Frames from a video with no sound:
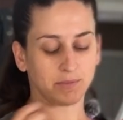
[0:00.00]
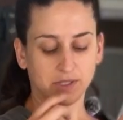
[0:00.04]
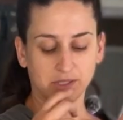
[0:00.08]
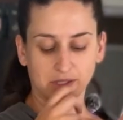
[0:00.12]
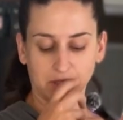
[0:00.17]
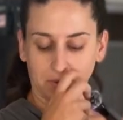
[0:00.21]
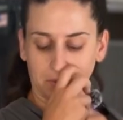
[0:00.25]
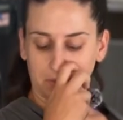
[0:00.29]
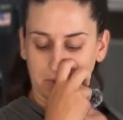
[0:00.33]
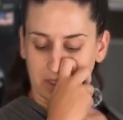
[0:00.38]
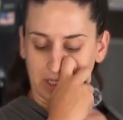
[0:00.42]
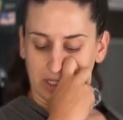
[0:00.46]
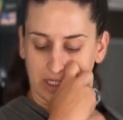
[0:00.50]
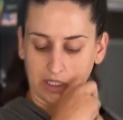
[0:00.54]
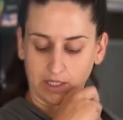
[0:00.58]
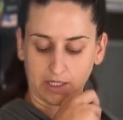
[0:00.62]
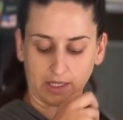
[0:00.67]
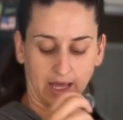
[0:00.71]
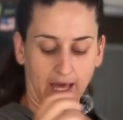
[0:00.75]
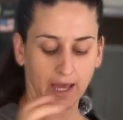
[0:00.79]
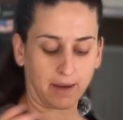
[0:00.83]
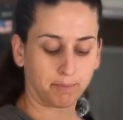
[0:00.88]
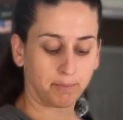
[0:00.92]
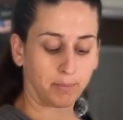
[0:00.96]
So we'll get
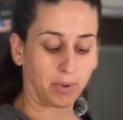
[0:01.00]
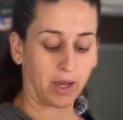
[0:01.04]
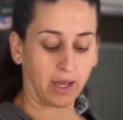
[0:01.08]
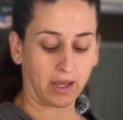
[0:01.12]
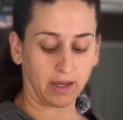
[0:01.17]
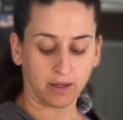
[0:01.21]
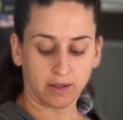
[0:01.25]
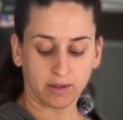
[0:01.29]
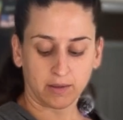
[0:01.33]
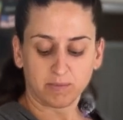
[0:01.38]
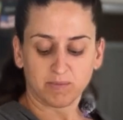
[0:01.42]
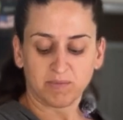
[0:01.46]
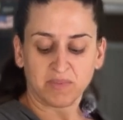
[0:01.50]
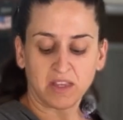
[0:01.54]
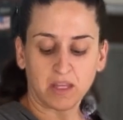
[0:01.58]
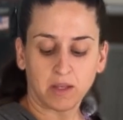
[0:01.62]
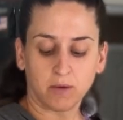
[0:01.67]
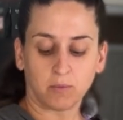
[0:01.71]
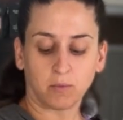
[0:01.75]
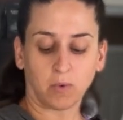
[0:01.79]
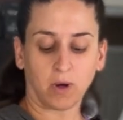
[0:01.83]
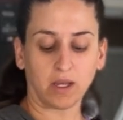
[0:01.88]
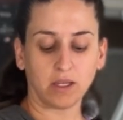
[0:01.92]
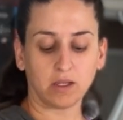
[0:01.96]
into that. But
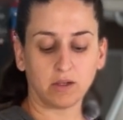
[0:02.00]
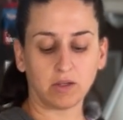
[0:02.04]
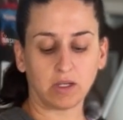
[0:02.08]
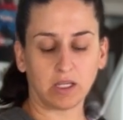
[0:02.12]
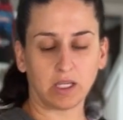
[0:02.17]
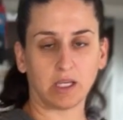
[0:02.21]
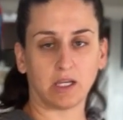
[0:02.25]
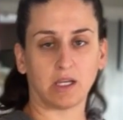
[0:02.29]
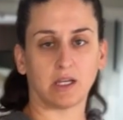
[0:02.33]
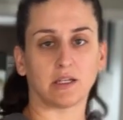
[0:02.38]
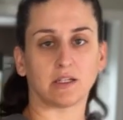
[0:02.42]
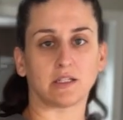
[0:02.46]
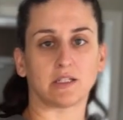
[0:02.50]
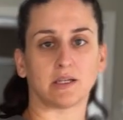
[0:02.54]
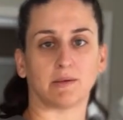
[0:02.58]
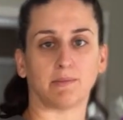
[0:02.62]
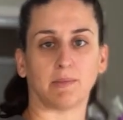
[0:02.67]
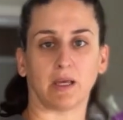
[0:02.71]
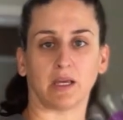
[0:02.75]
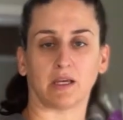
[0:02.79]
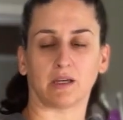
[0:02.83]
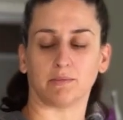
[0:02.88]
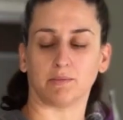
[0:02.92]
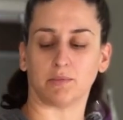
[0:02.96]
what you need to
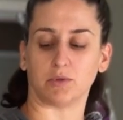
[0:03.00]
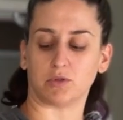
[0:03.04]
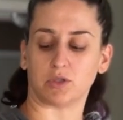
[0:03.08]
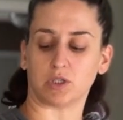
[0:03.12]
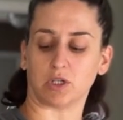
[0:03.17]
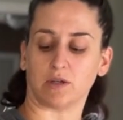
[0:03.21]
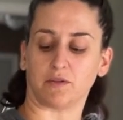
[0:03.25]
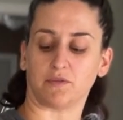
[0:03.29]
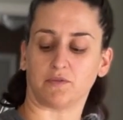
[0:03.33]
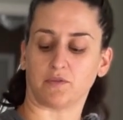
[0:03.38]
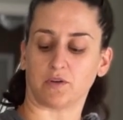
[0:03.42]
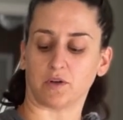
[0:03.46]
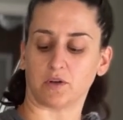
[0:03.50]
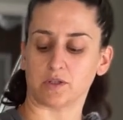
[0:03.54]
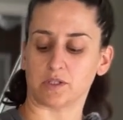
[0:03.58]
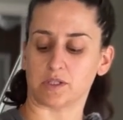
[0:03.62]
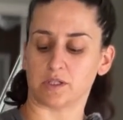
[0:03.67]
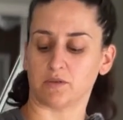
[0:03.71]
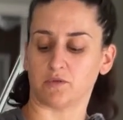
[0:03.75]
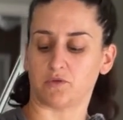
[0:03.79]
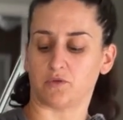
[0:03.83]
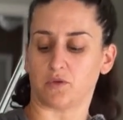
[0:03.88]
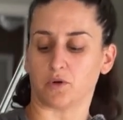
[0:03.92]
make kombucha, first and